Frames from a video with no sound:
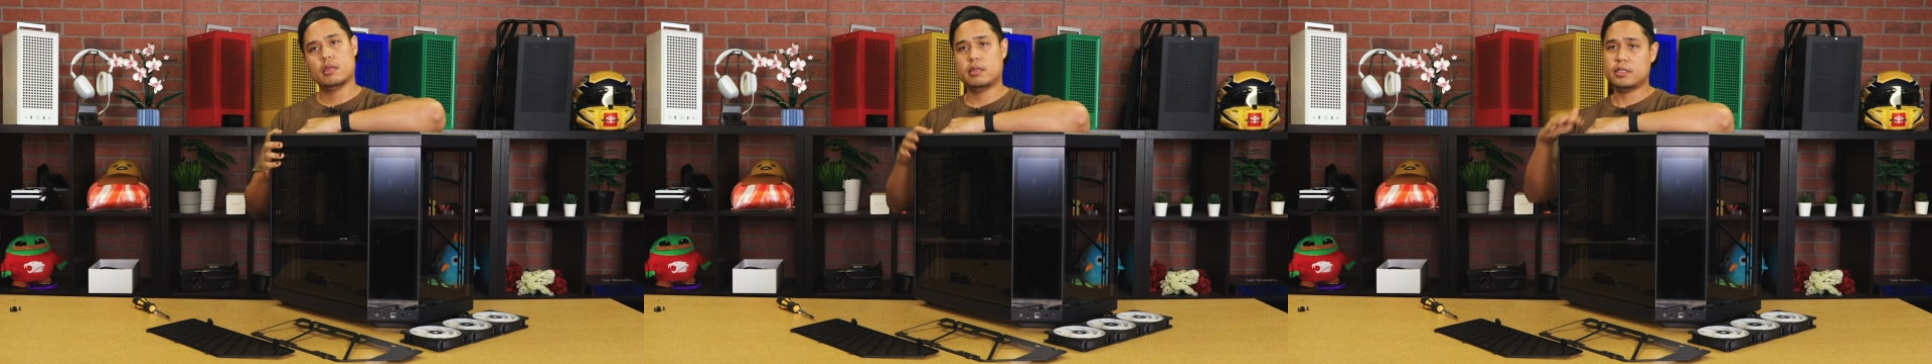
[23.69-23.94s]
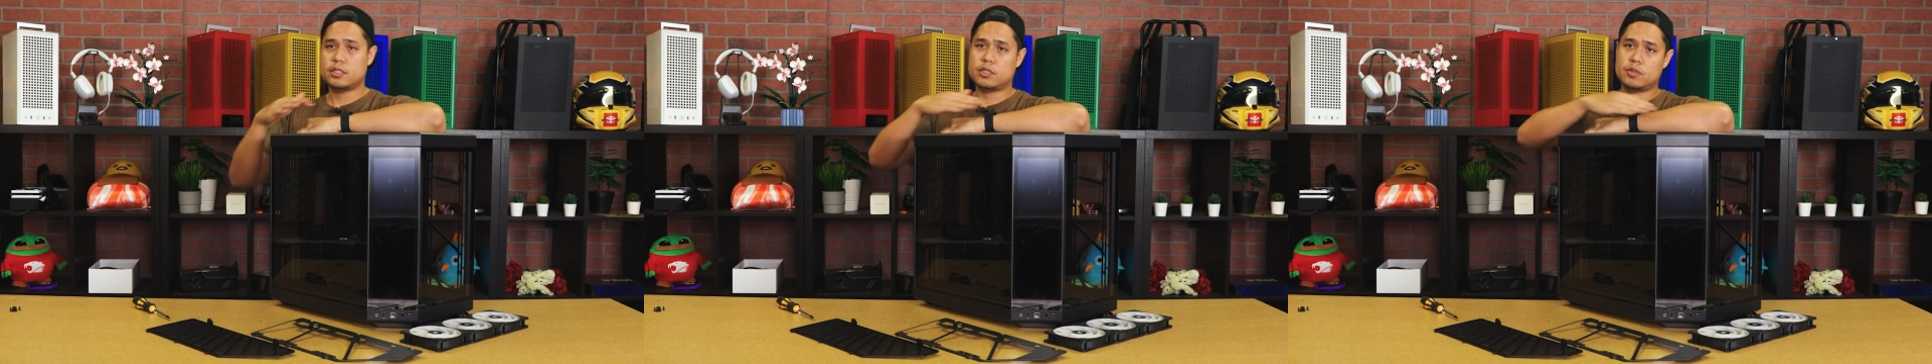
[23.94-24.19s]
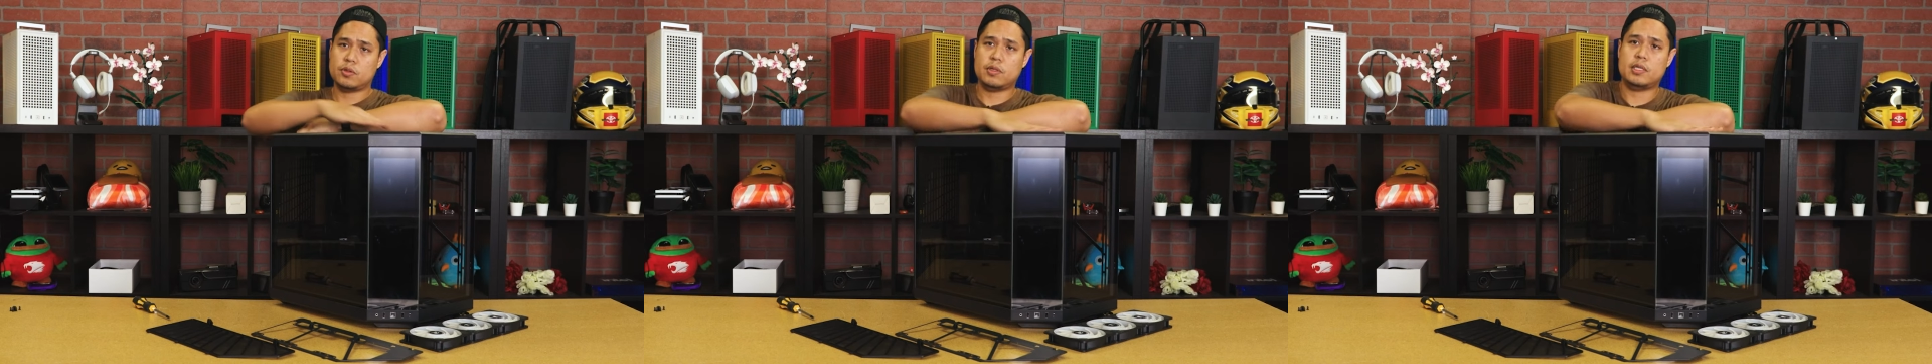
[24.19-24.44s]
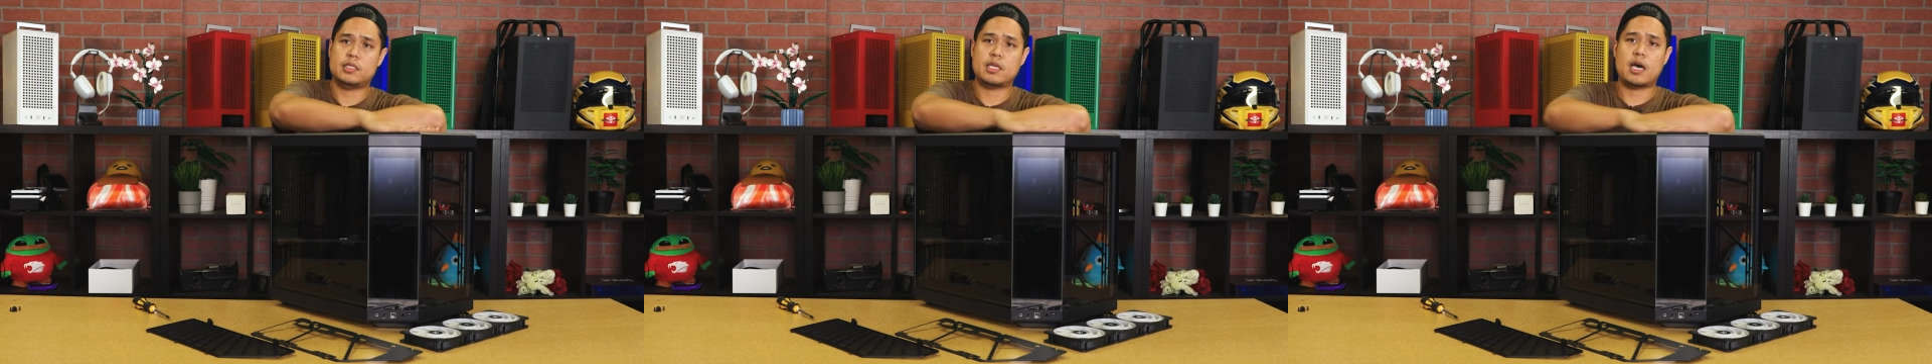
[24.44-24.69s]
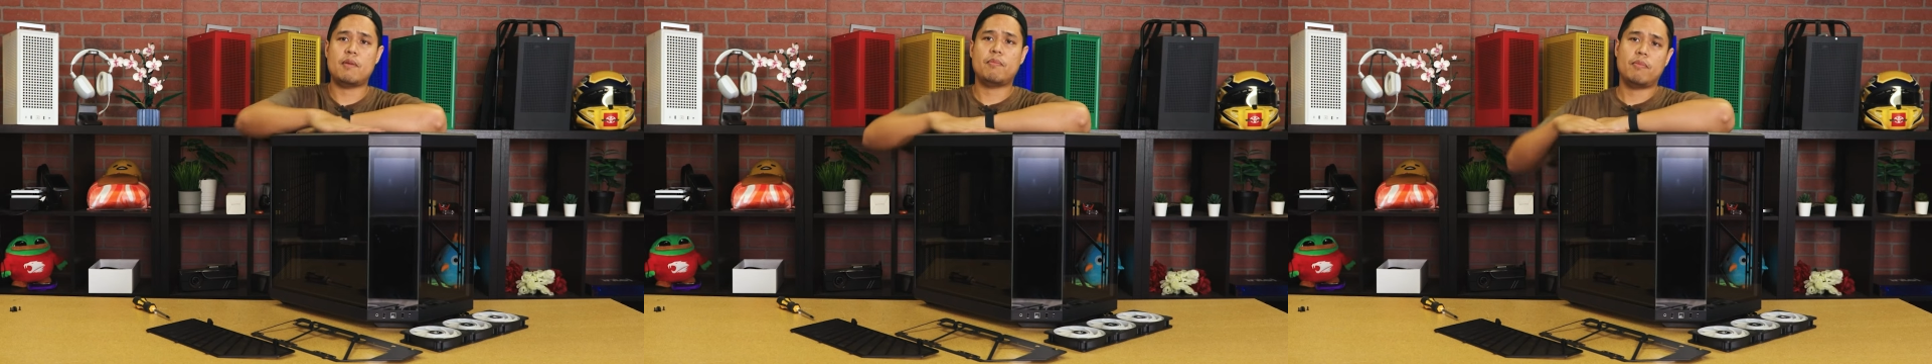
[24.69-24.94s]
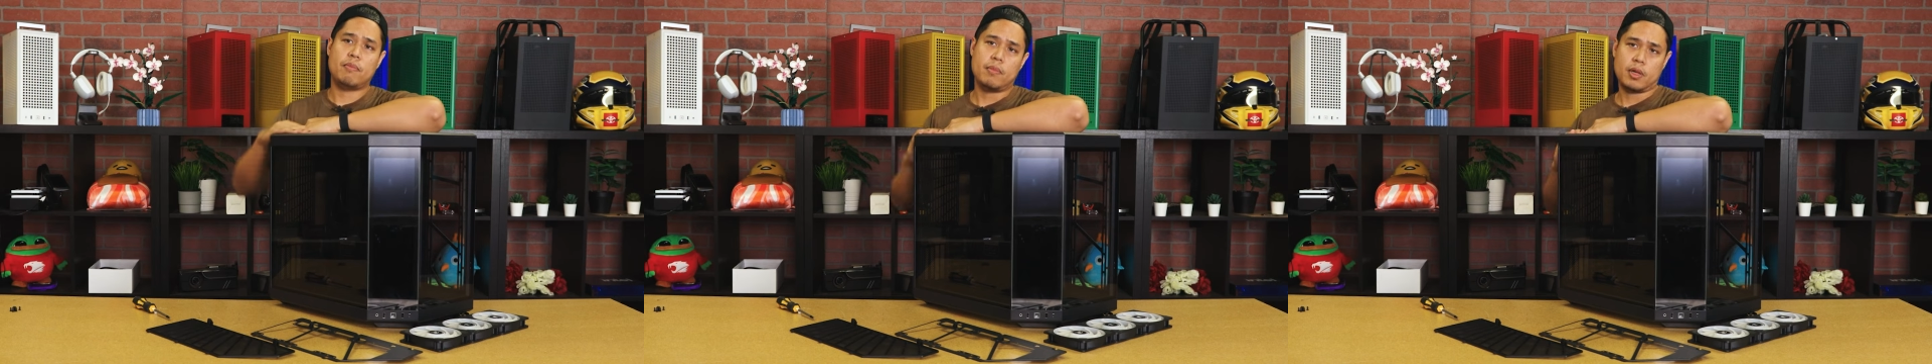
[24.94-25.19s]
This is a toolless top
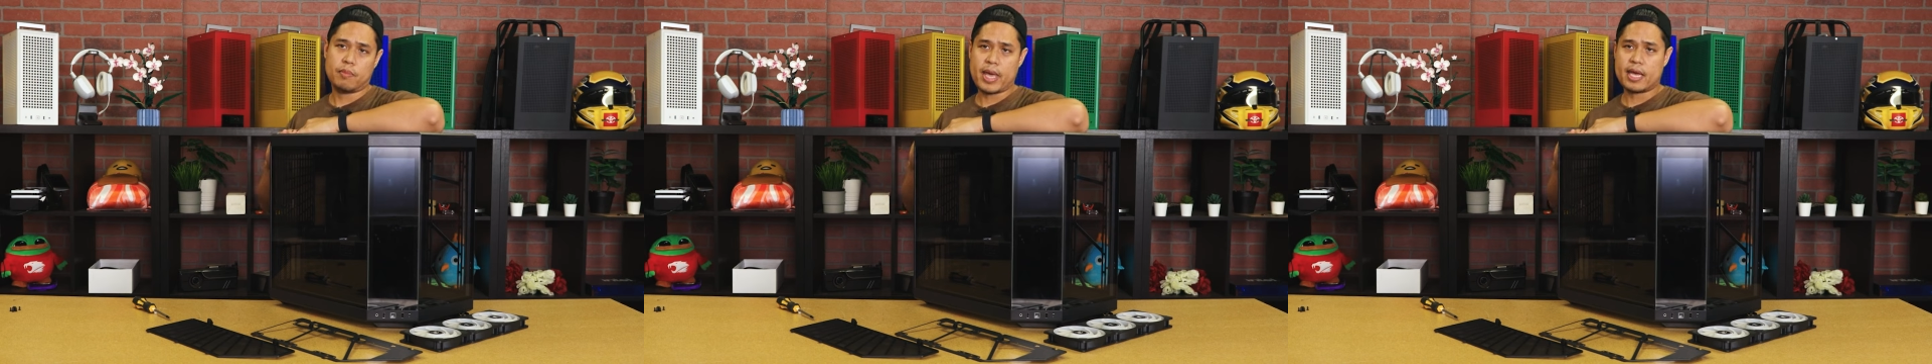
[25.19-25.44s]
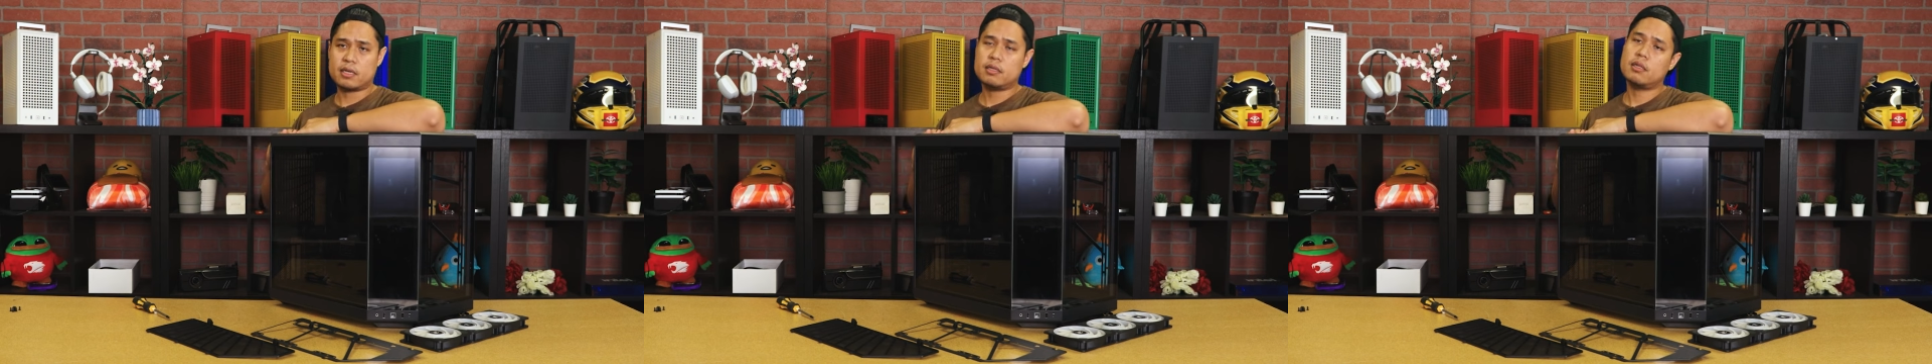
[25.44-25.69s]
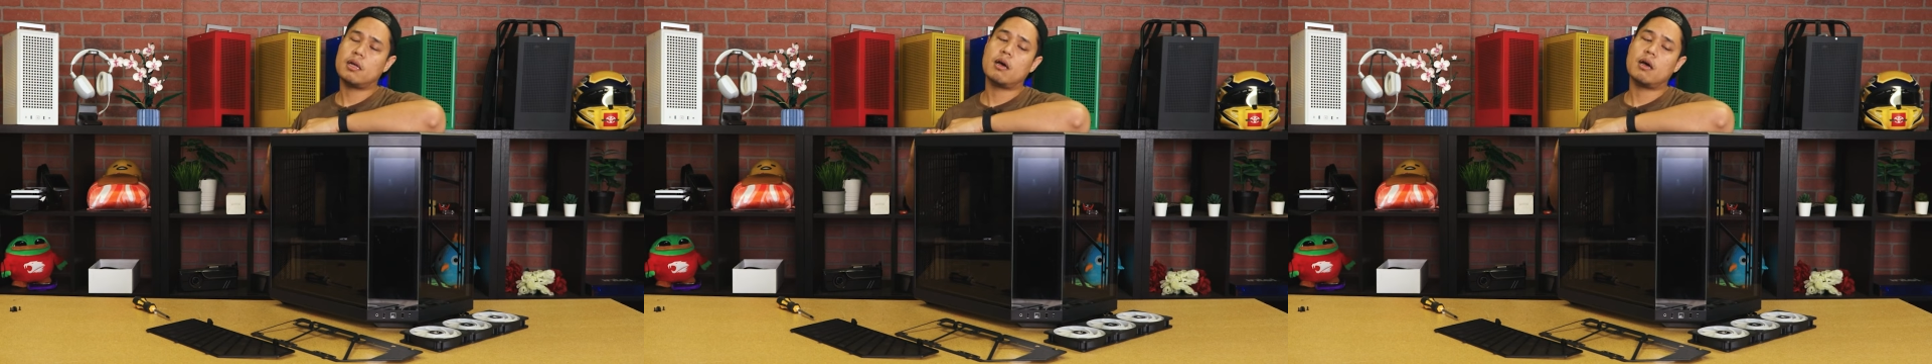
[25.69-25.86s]
panel.